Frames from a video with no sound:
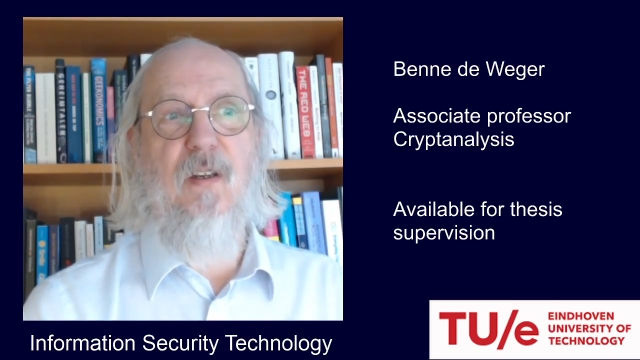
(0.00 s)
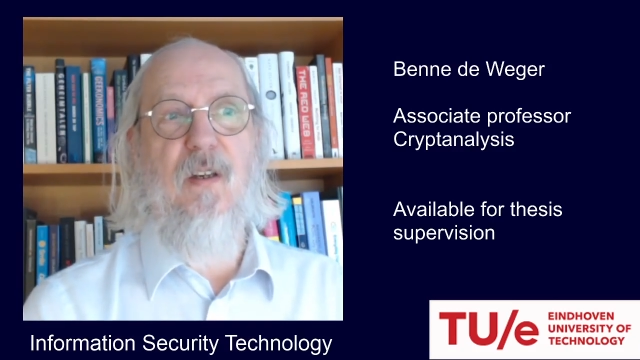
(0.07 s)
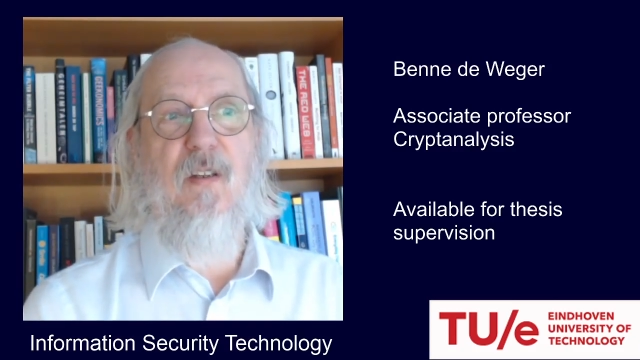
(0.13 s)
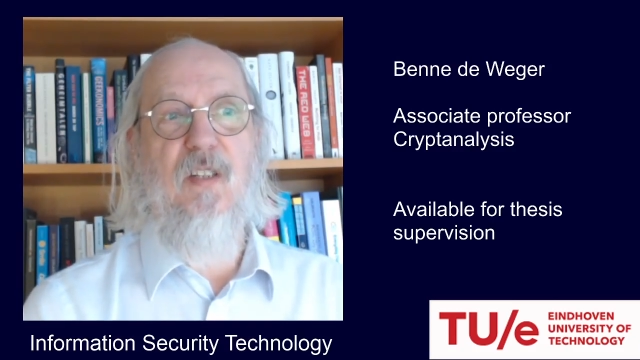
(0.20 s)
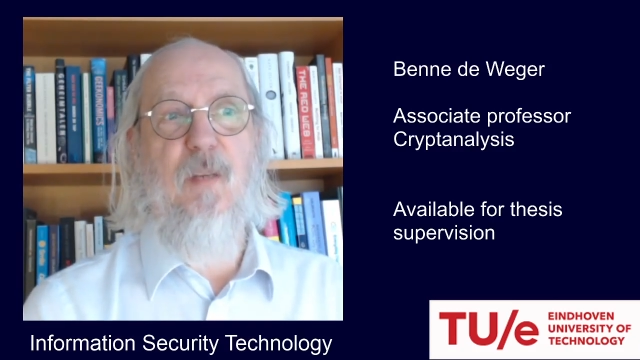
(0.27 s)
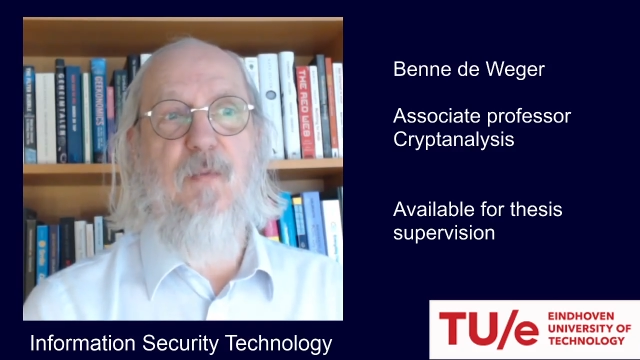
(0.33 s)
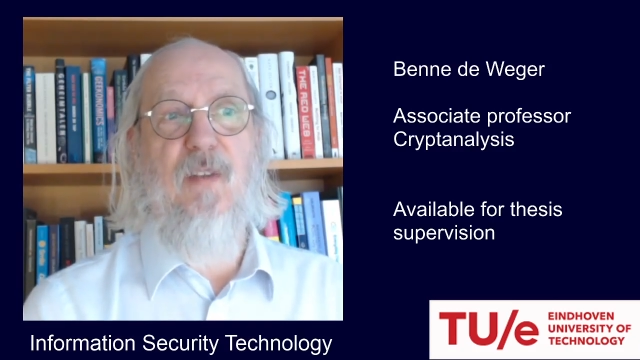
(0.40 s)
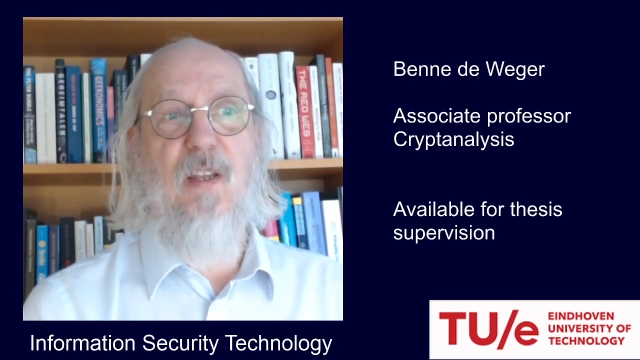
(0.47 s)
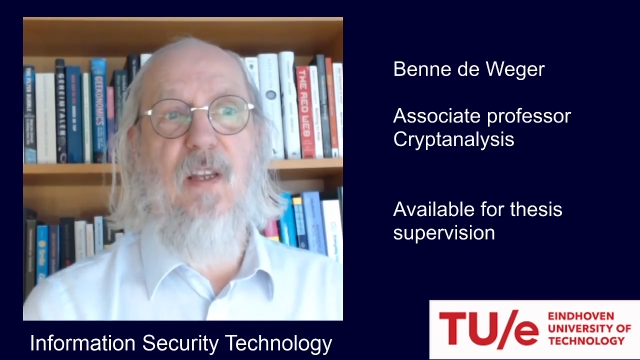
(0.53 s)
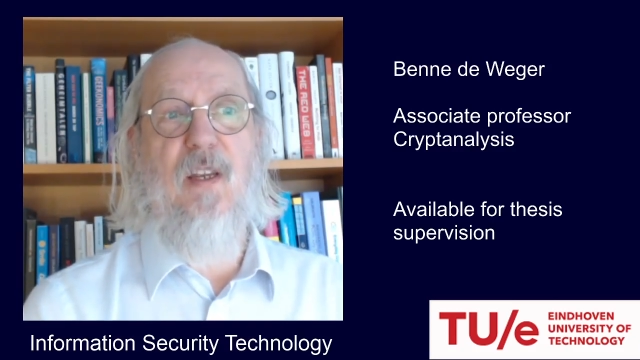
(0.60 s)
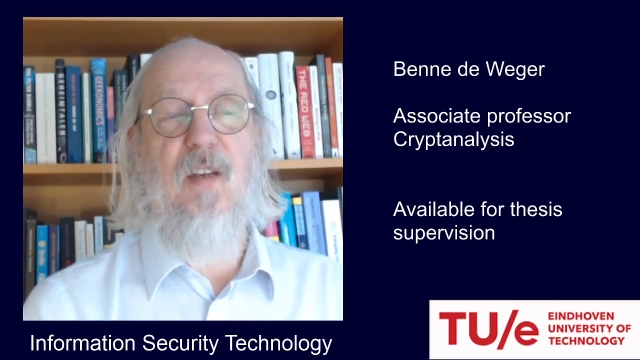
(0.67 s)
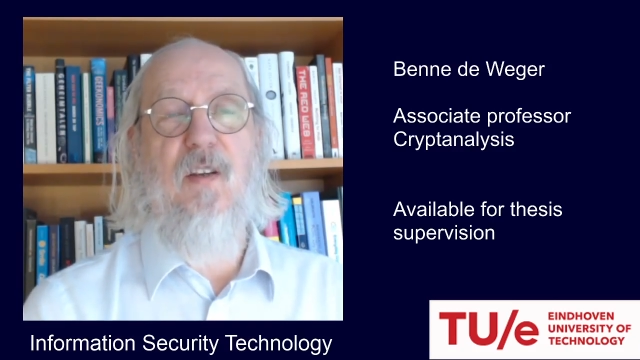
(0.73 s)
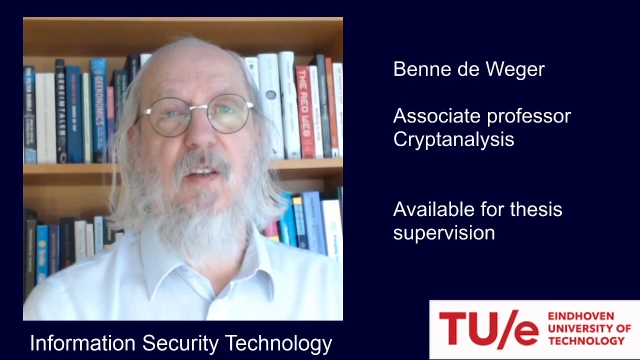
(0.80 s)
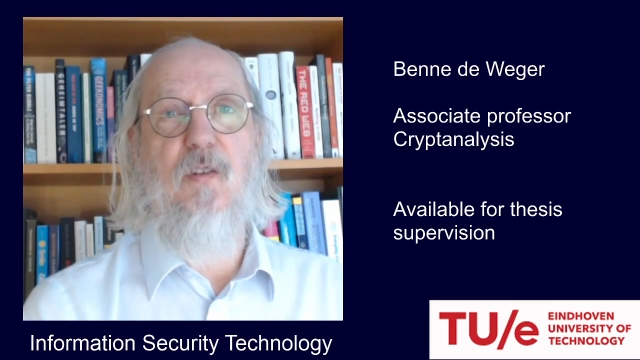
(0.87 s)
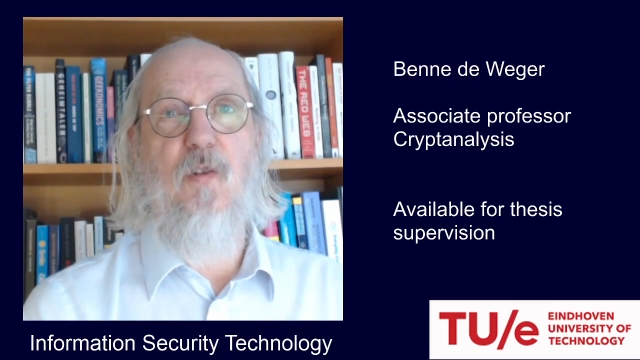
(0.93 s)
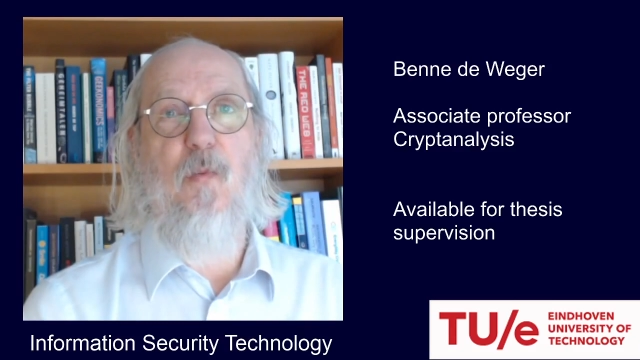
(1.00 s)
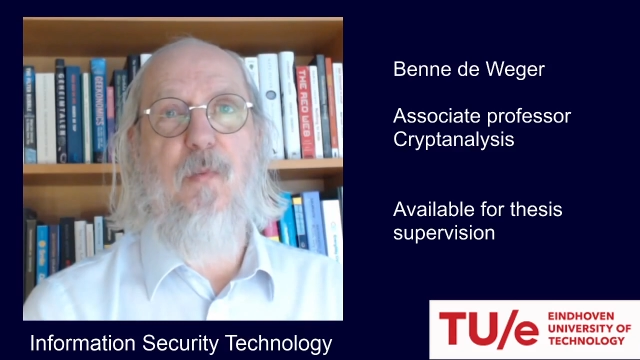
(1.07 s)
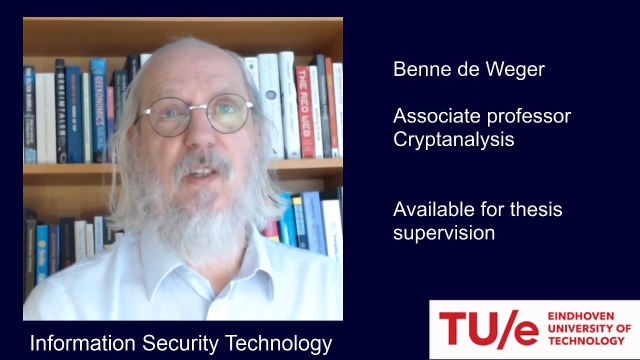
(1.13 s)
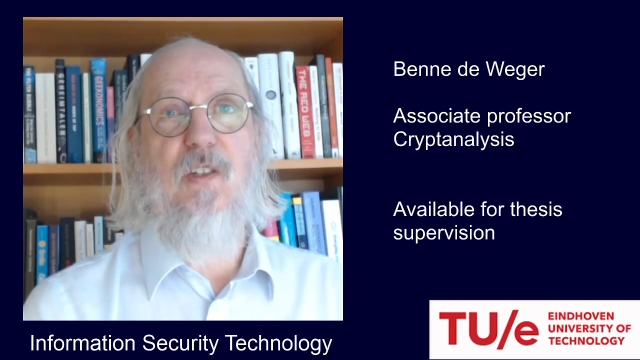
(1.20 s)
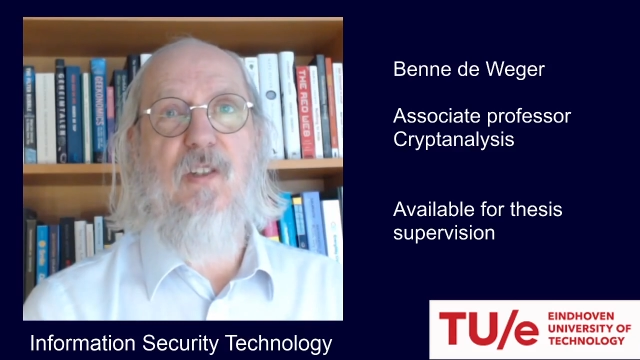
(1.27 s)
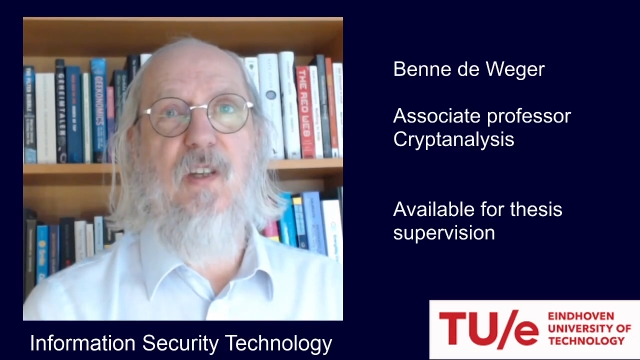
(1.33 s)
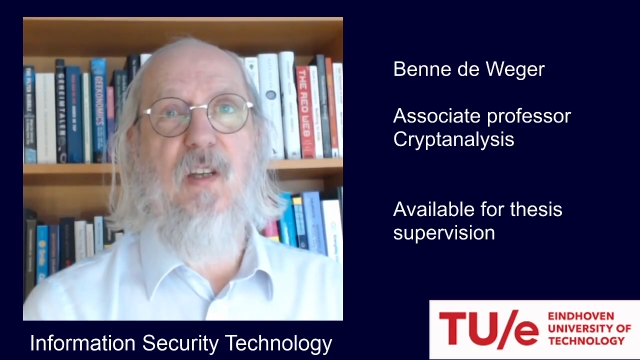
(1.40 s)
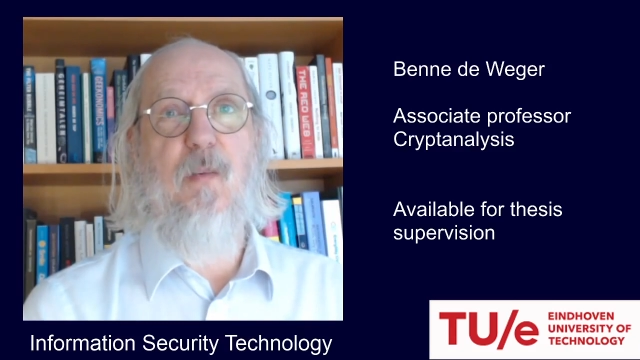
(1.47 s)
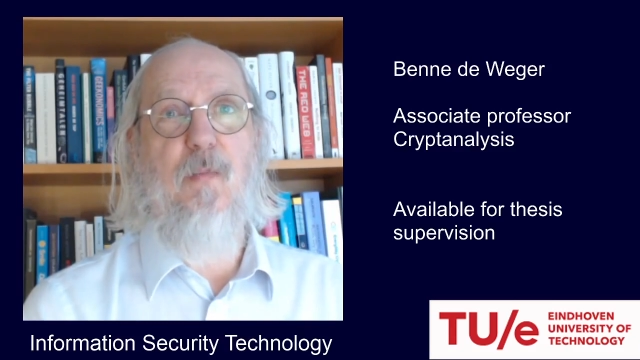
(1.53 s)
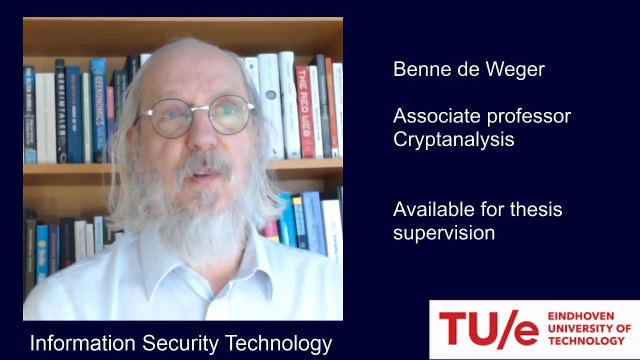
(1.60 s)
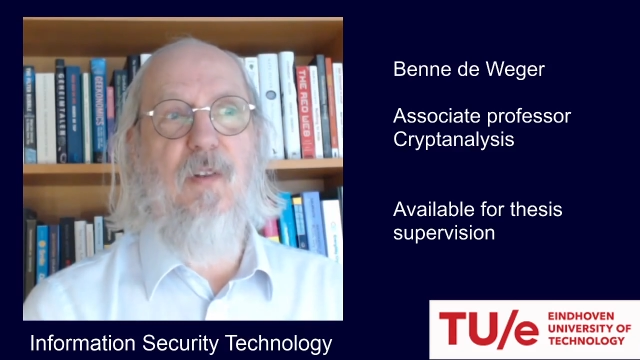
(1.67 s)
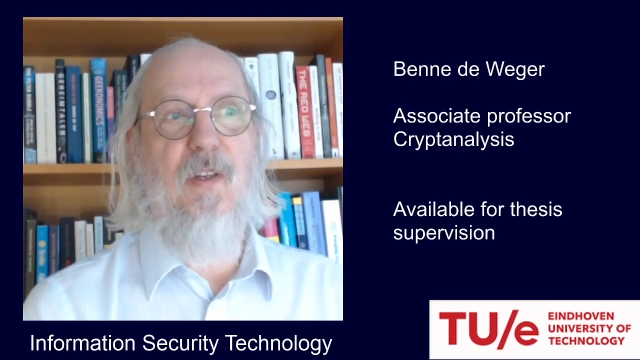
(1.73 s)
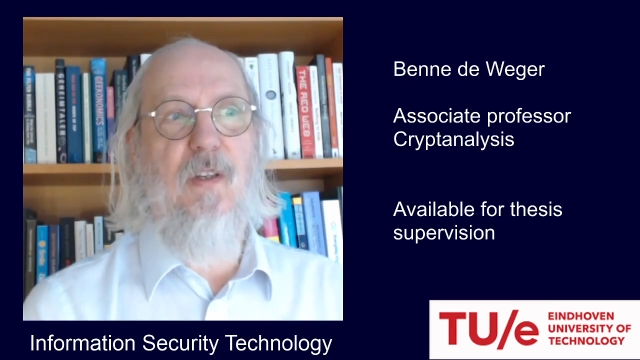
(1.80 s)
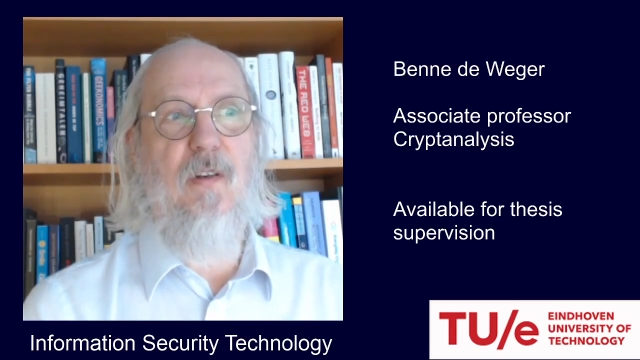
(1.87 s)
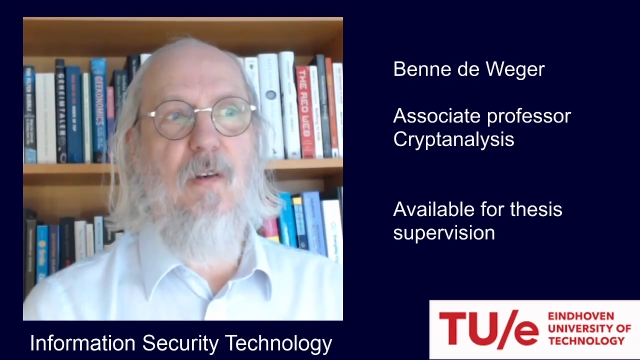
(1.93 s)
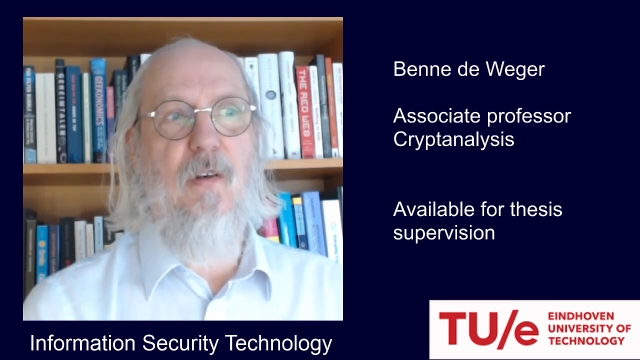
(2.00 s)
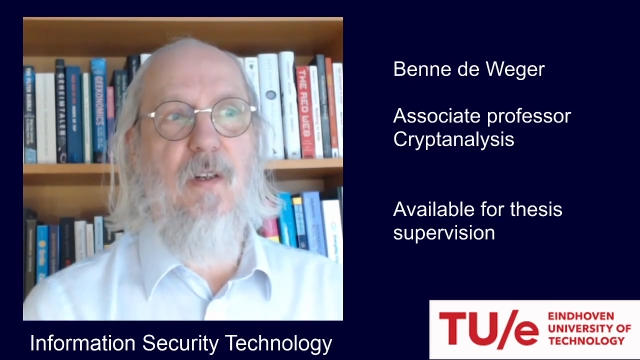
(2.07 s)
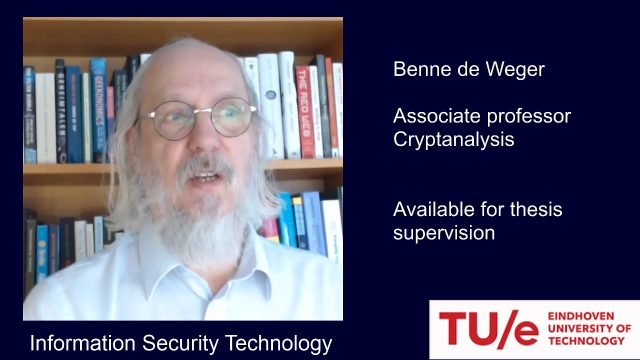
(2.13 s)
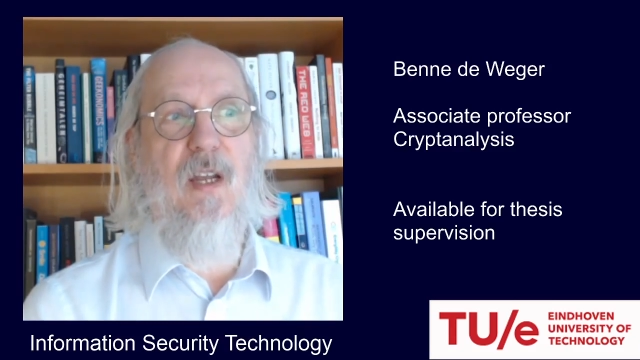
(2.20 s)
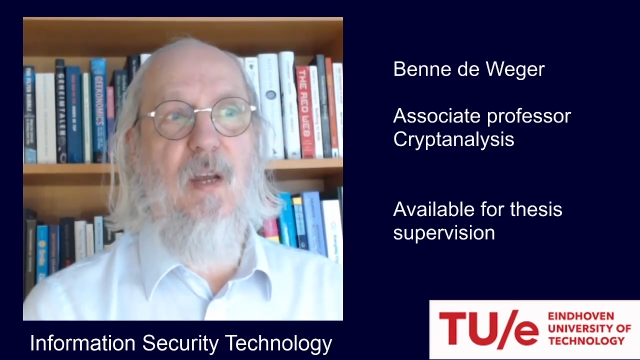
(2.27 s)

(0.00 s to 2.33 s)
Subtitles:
cryptanalytic topics, in particular,